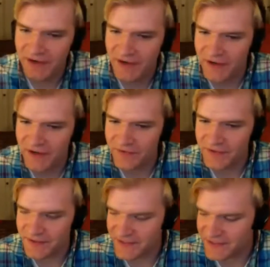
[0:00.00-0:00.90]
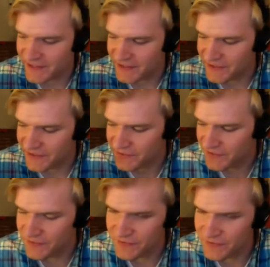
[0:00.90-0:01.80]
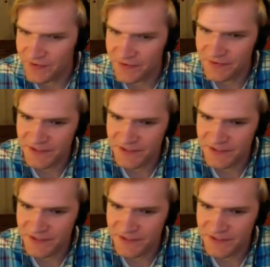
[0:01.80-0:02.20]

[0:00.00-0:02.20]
how the executive's favorite thing was